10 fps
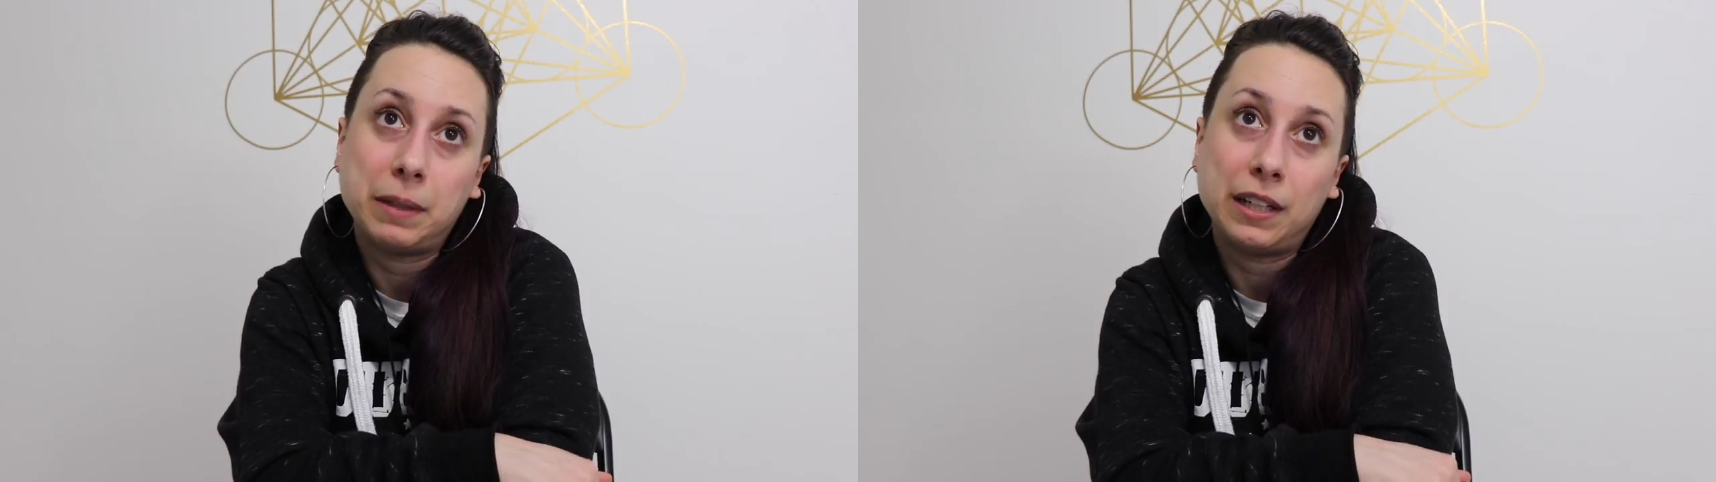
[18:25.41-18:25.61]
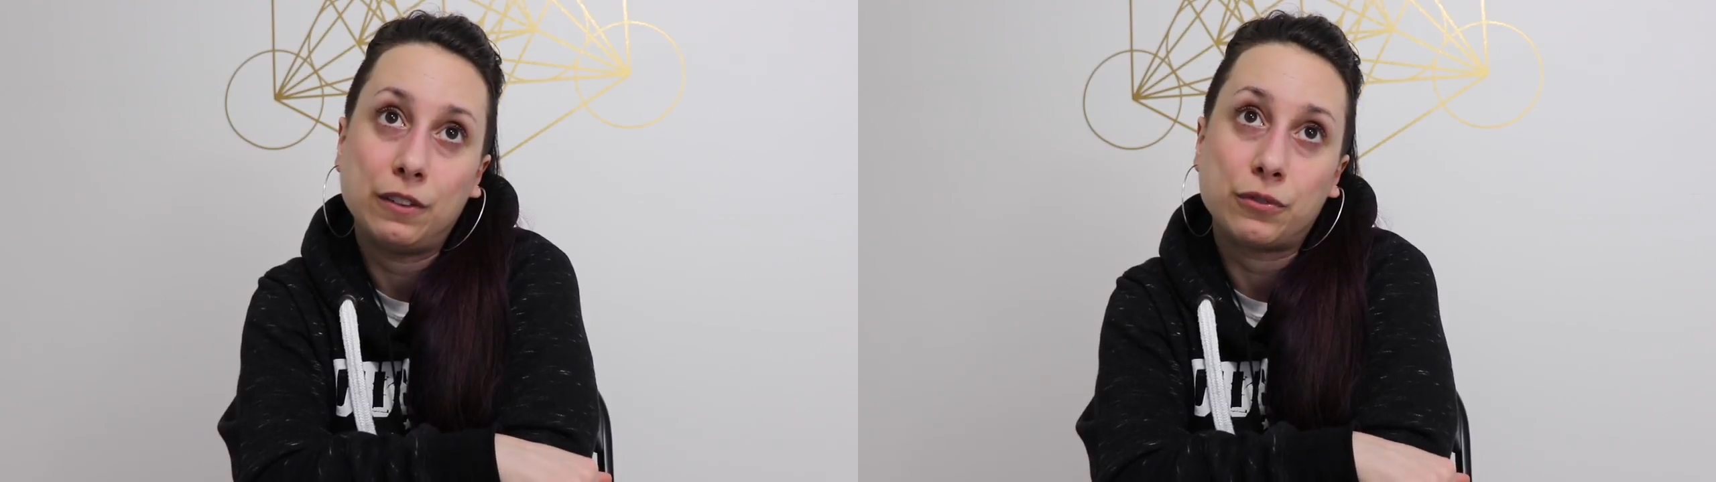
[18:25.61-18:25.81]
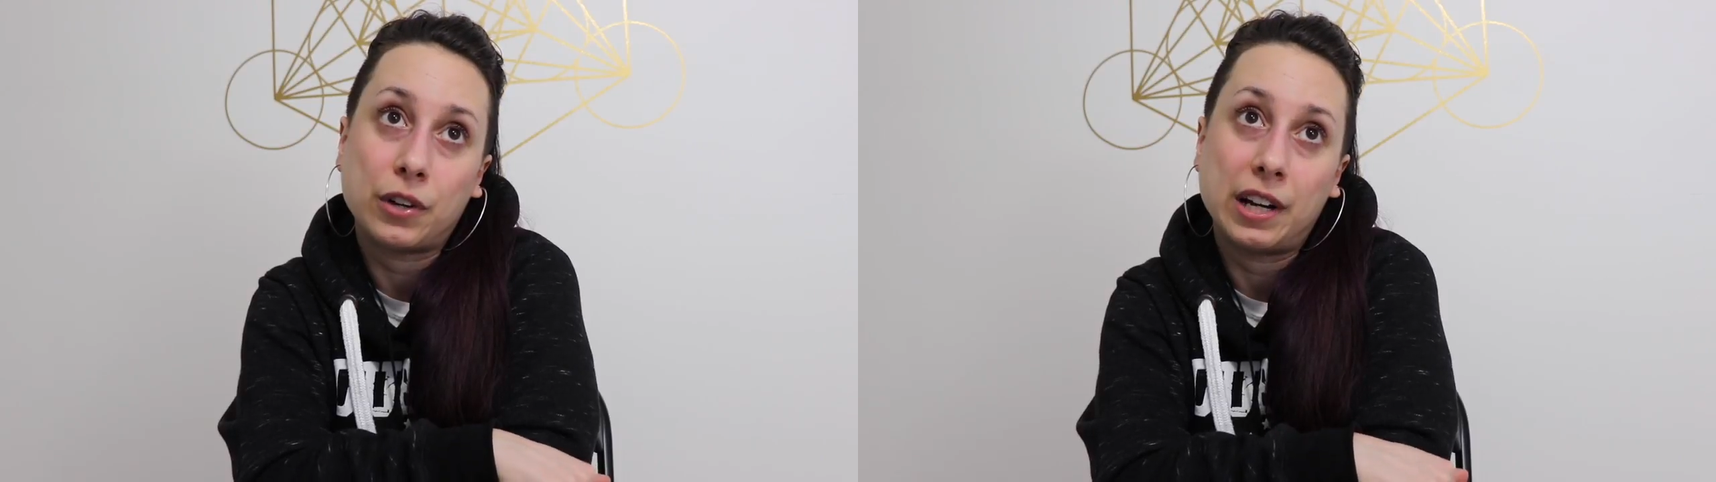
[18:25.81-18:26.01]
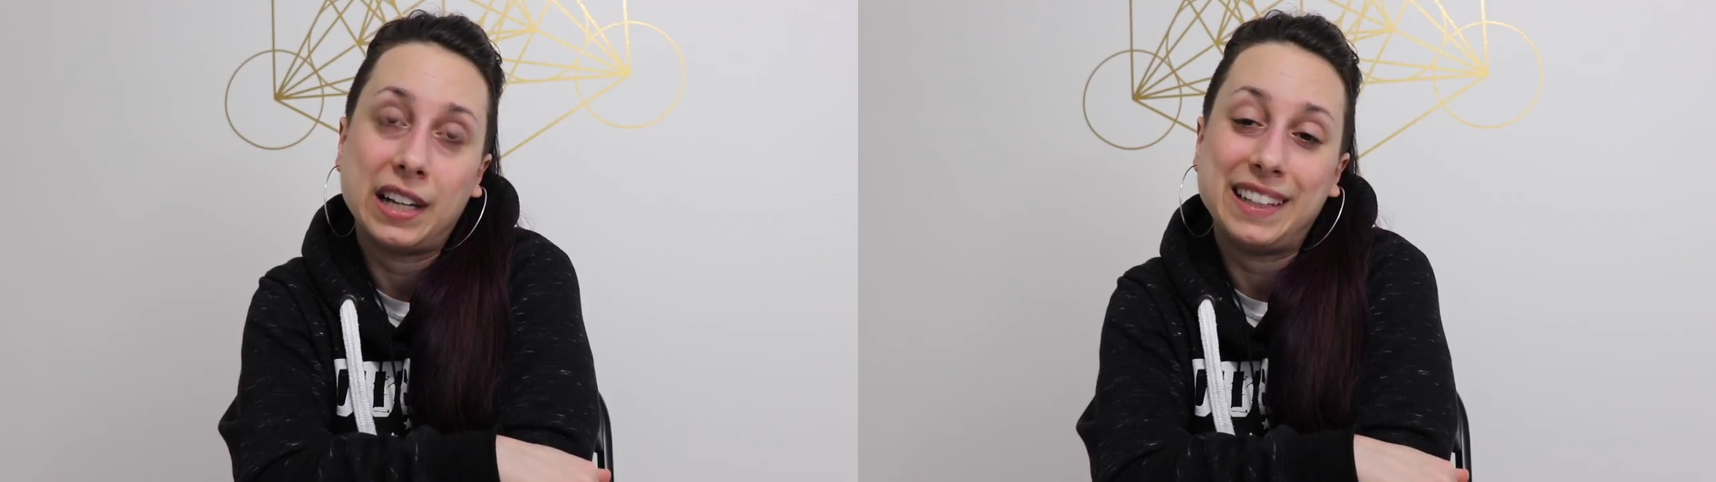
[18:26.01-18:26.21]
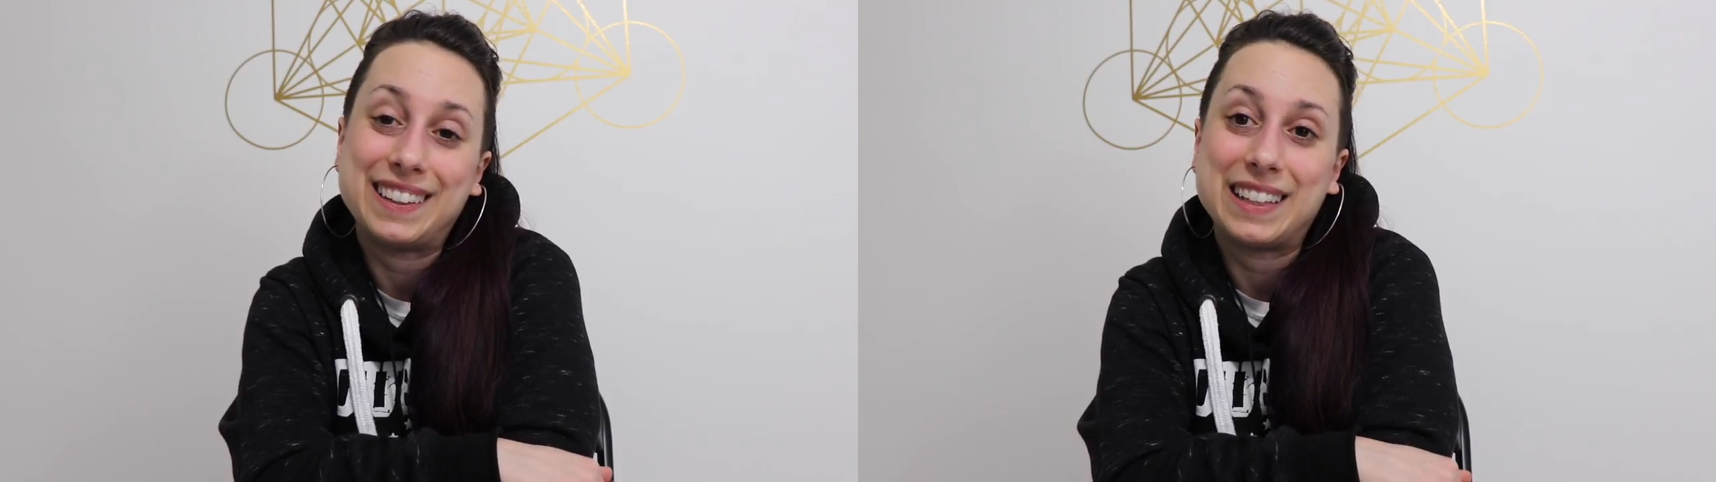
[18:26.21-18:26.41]
made for
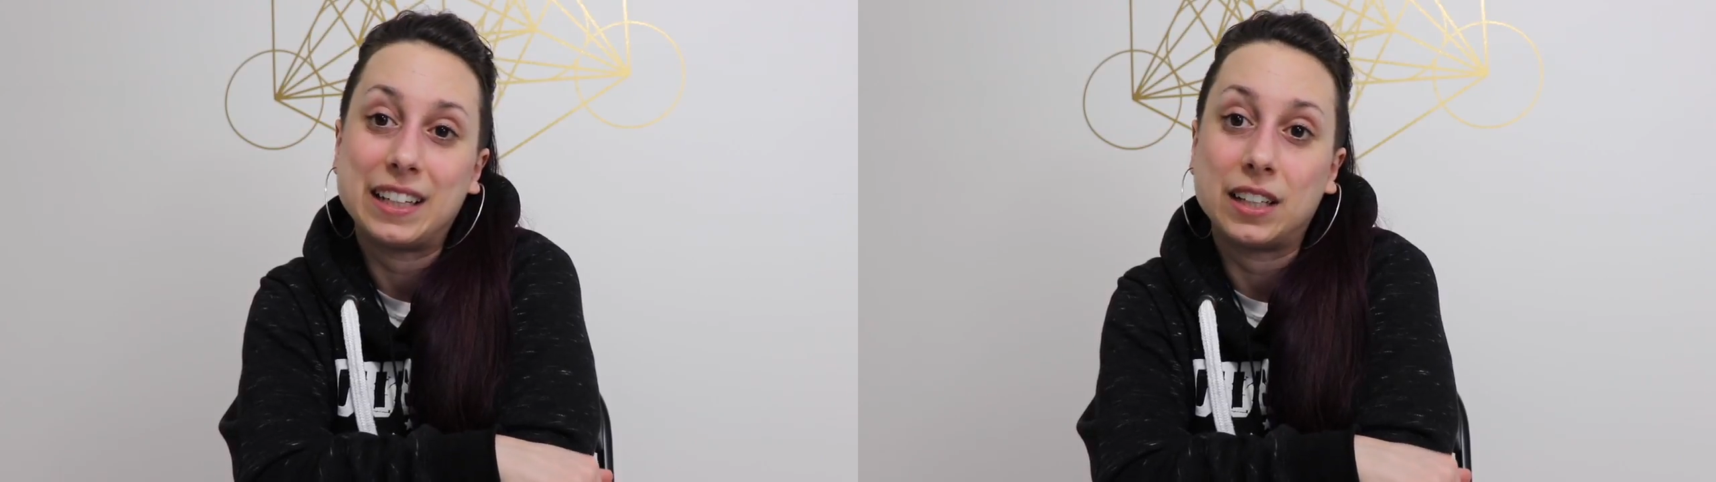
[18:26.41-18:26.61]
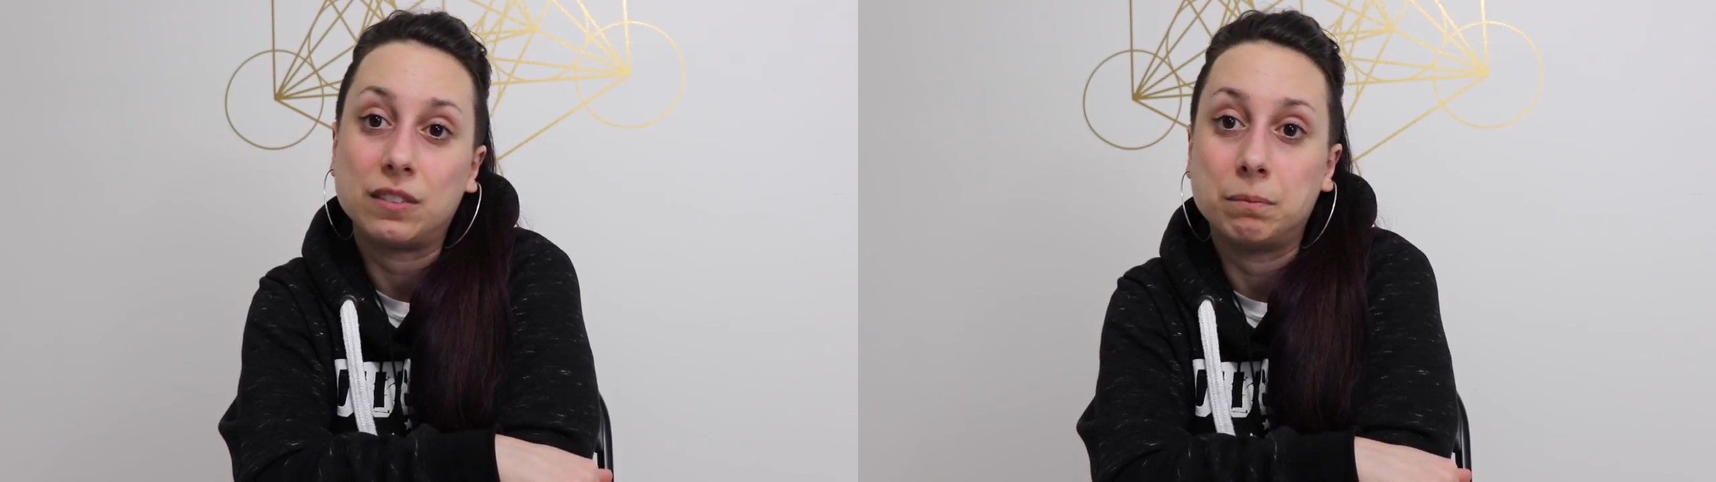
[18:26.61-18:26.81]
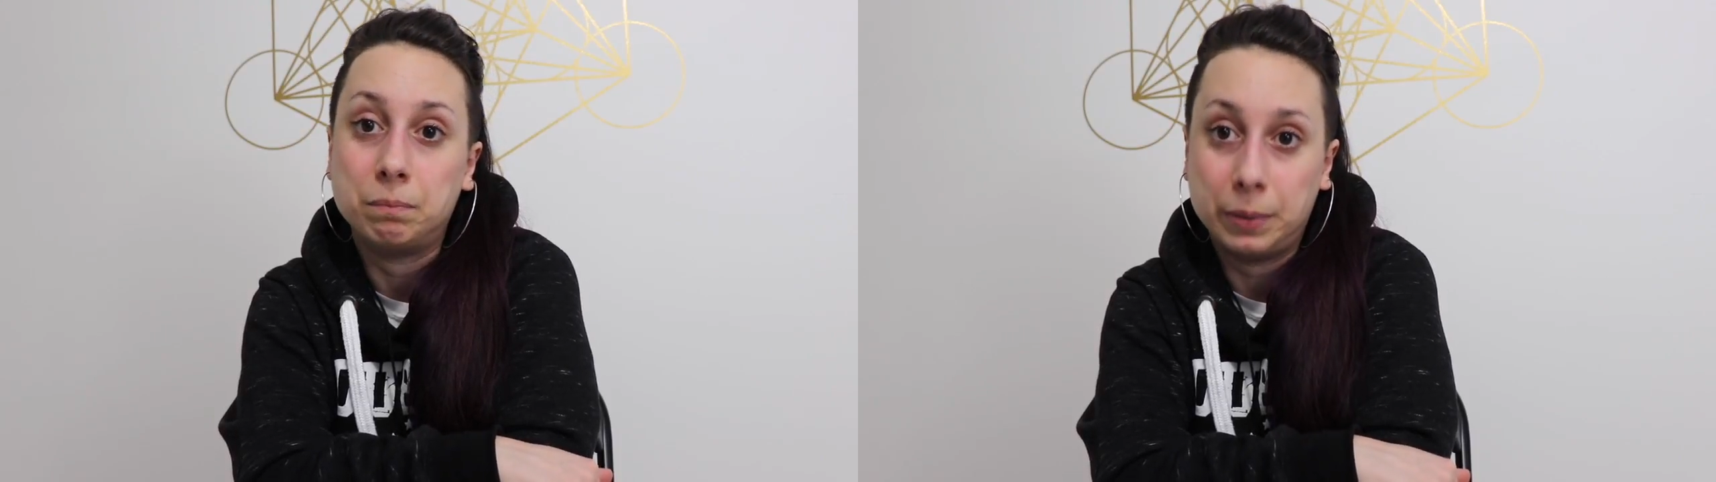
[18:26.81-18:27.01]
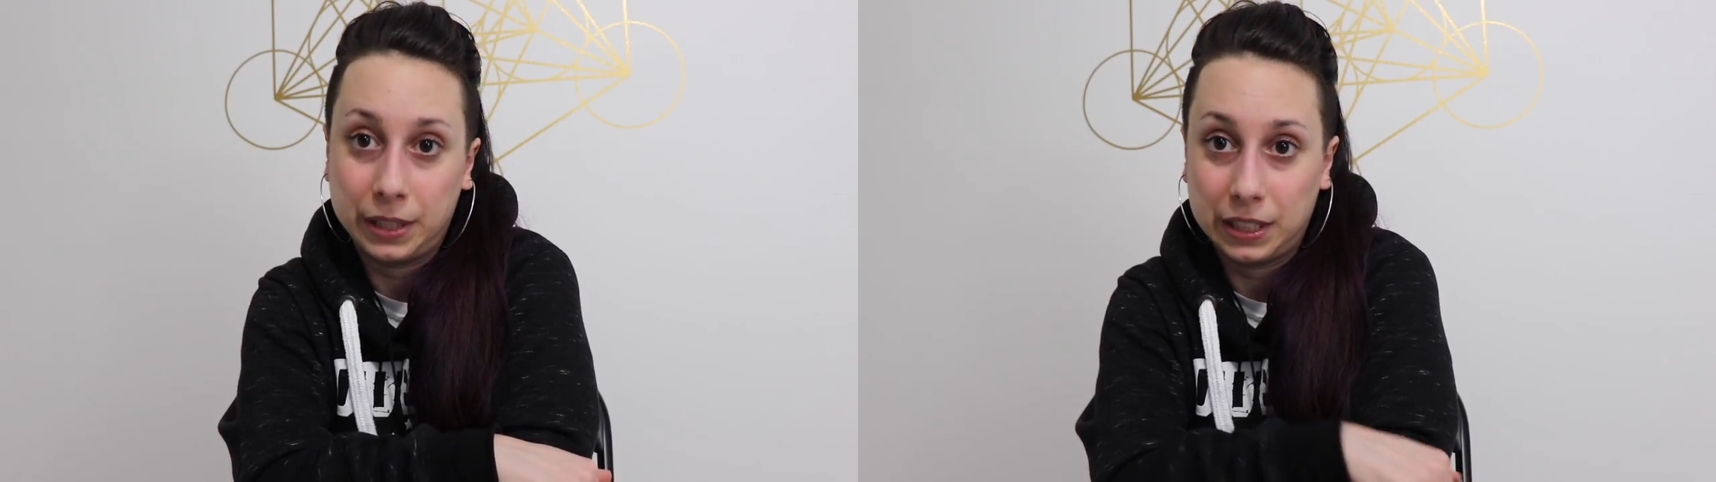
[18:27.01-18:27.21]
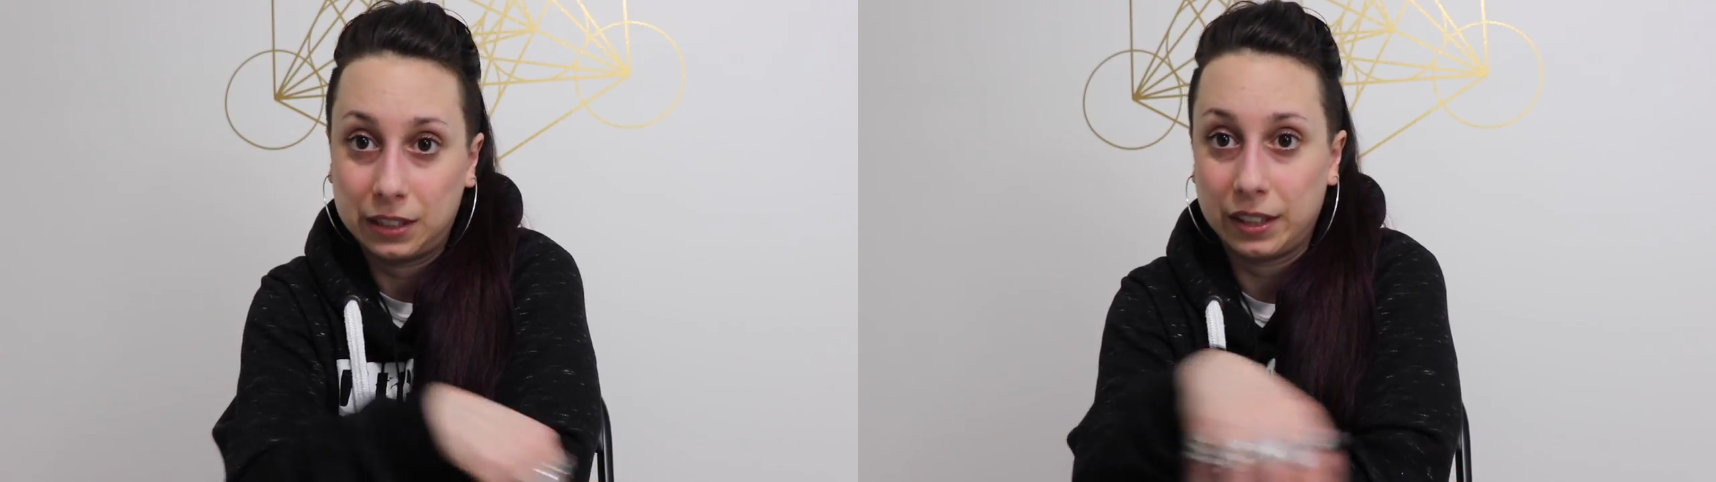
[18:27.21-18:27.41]
anything big,